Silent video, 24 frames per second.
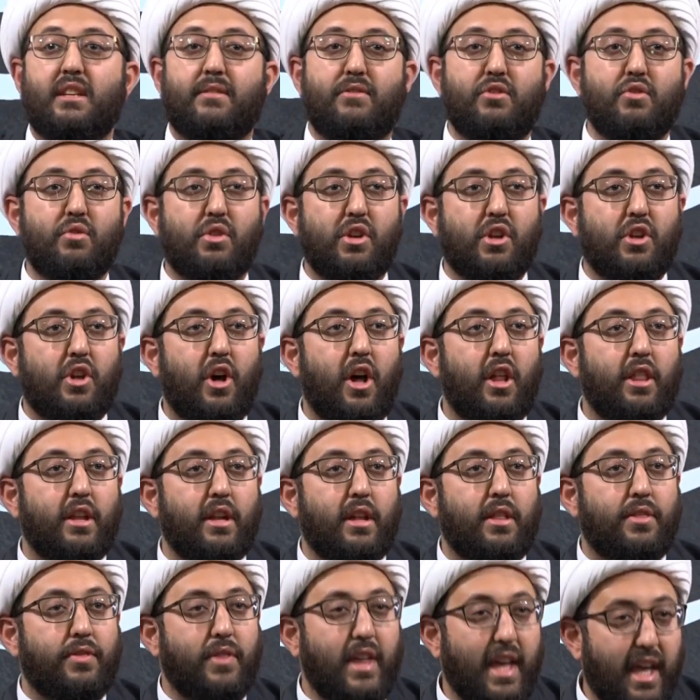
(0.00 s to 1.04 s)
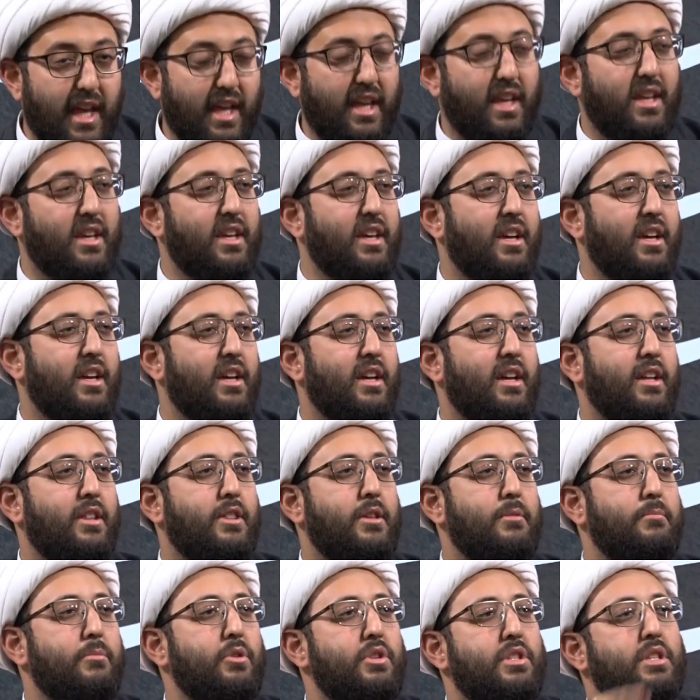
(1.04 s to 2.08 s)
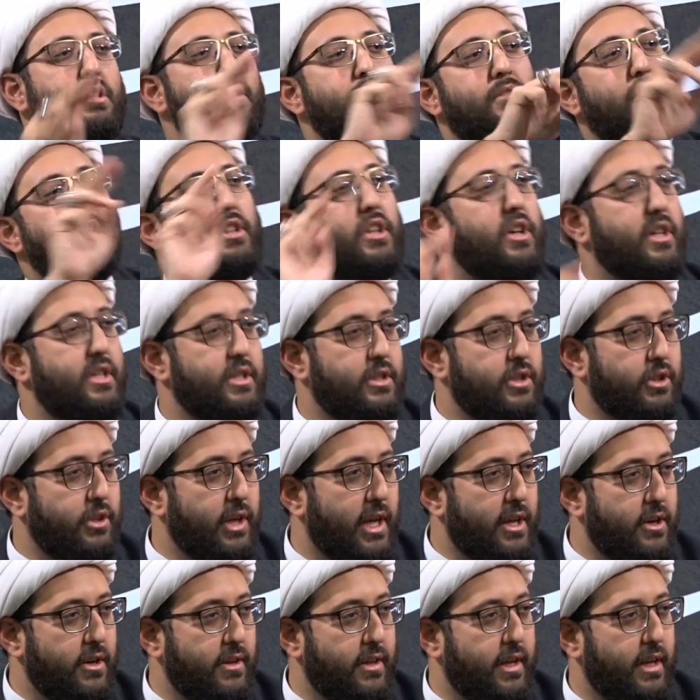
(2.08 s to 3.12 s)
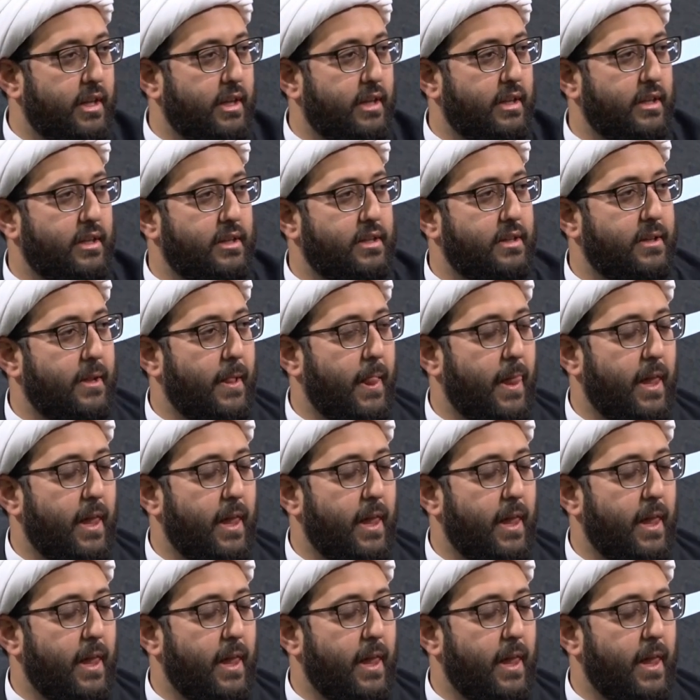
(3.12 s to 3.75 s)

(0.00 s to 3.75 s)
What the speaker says: If you can call that a thing, the mercy of Allah is greater than it.